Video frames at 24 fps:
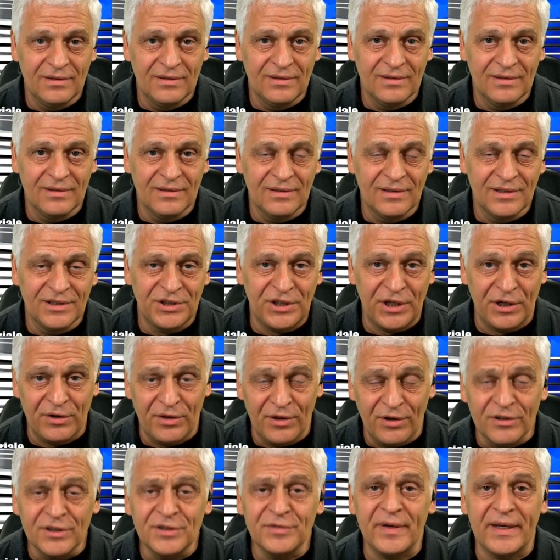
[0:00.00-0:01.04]
Share
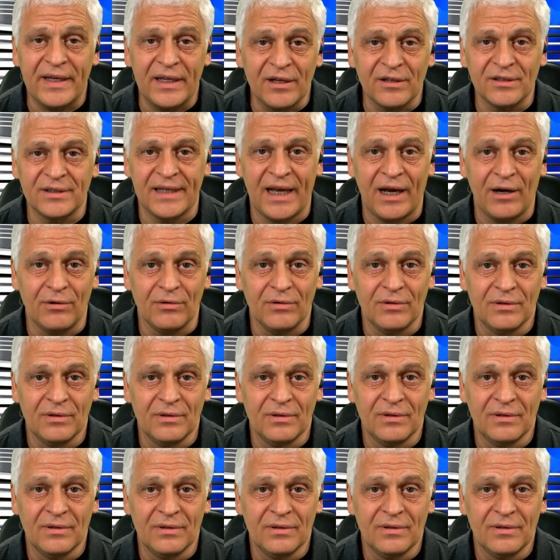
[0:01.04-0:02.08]
those videos out.
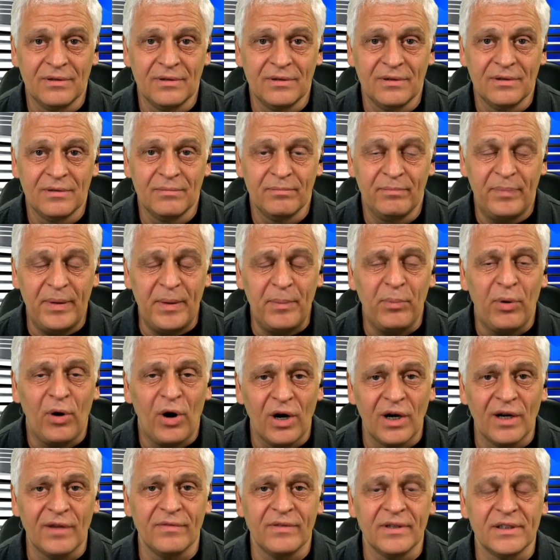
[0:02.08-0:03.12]
Be part
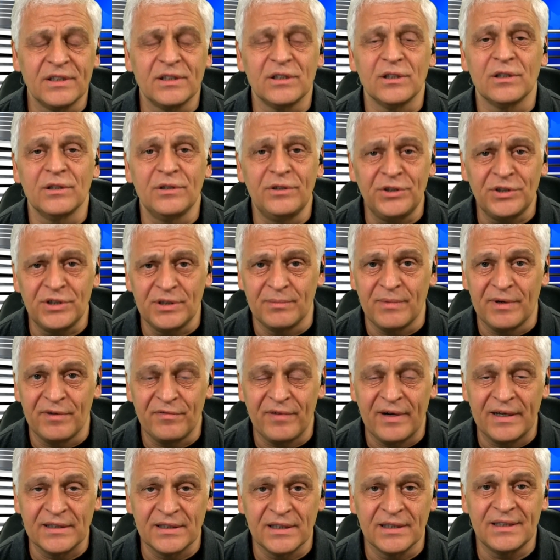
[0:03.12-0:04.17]
of the solution, my
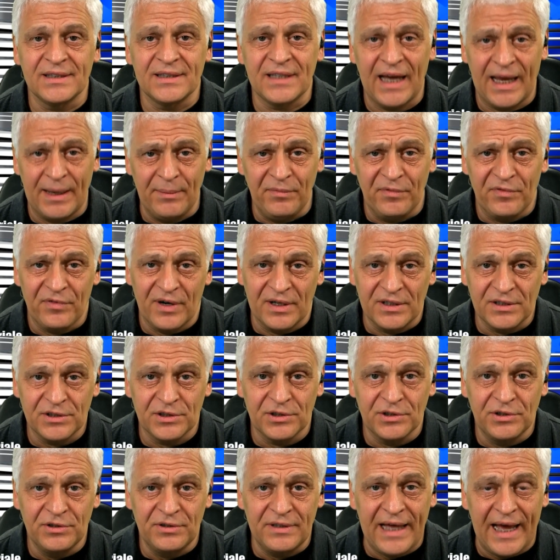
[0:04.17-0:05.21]
friends. It's time for us to
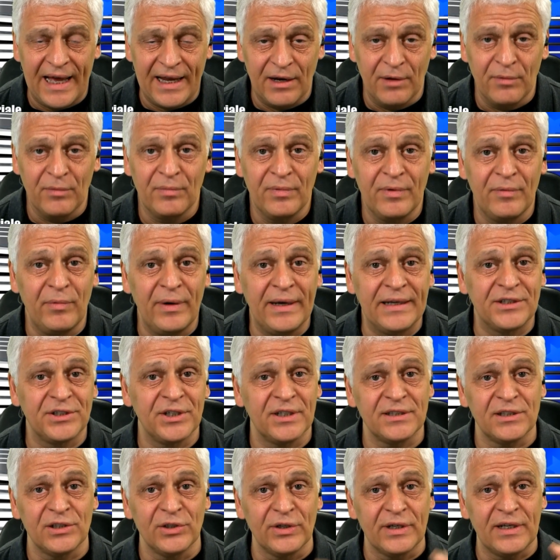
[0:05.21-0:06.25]
do that. And we're
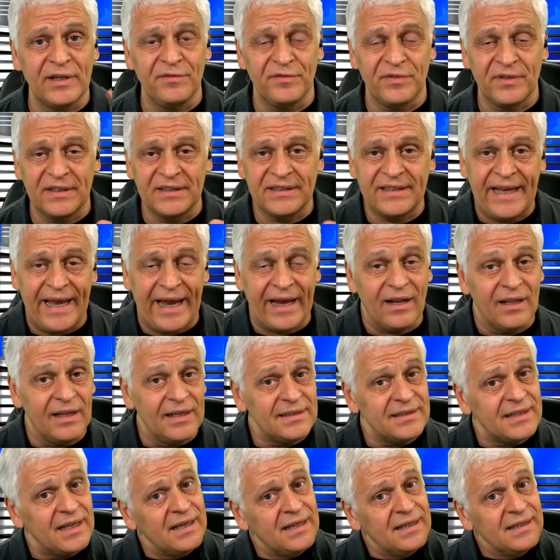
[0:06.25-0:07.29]
just looking for this catalyst.
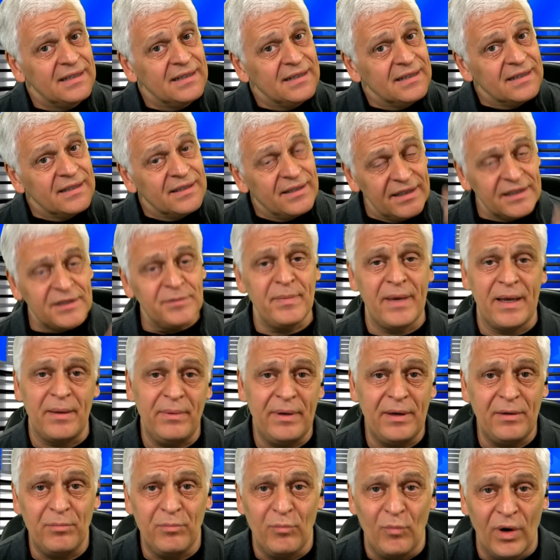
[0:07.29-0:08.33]
This may be
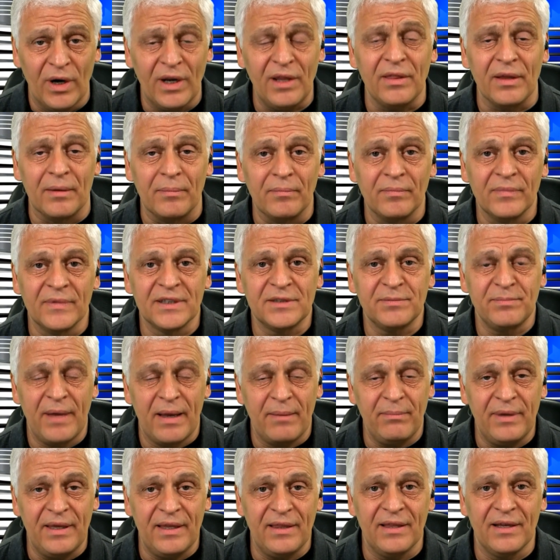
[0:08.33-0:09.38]
one of them. This may
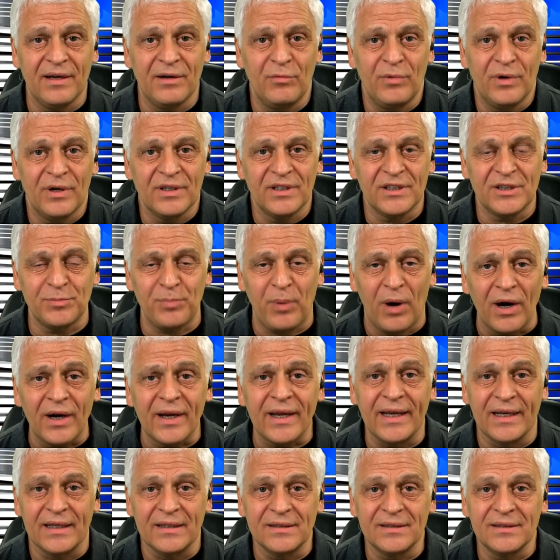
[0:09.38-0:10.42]
be where the spark
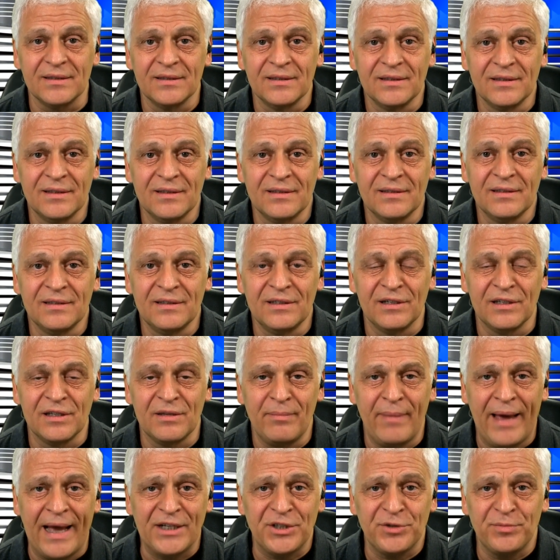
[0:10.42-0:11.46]
is. You know, the
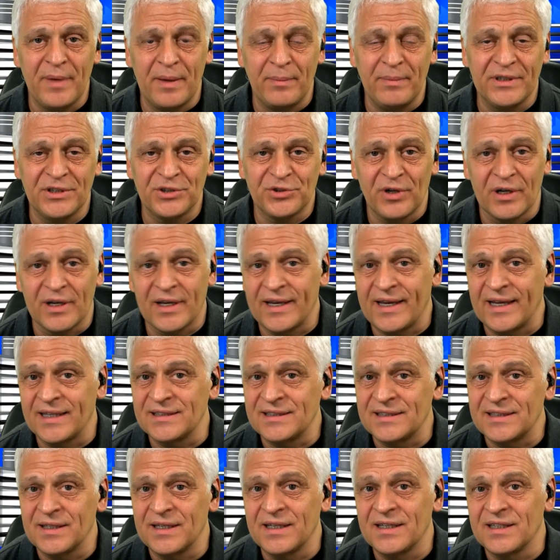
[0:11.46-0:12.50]
match may be struck against
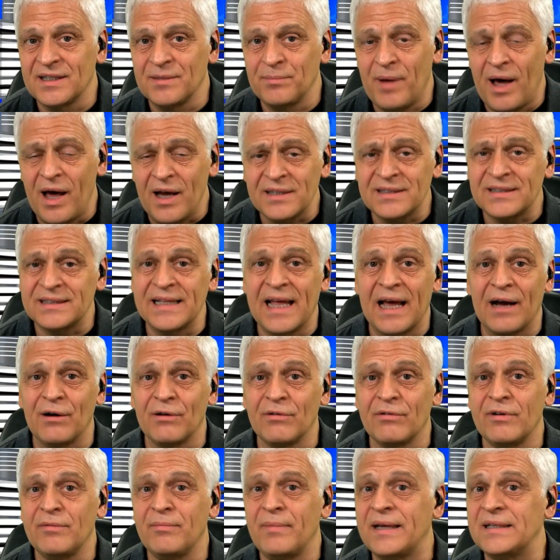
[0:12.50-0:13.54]
the box now, and
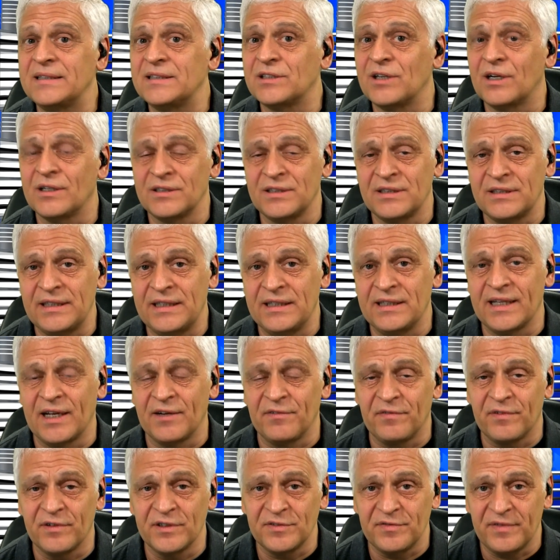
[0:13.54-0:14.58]
we may start seeing that
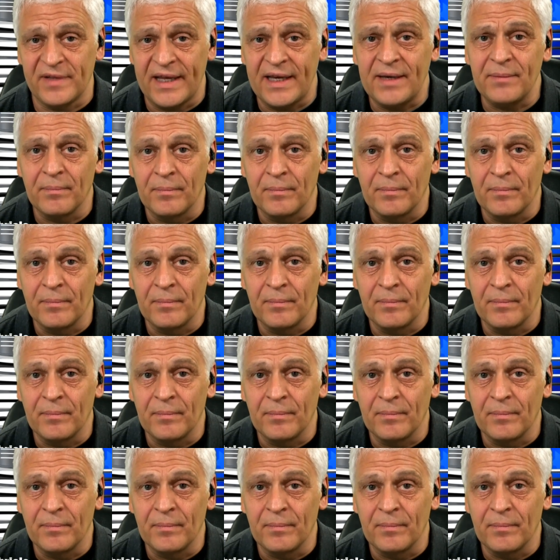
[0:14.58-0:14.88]
first flame.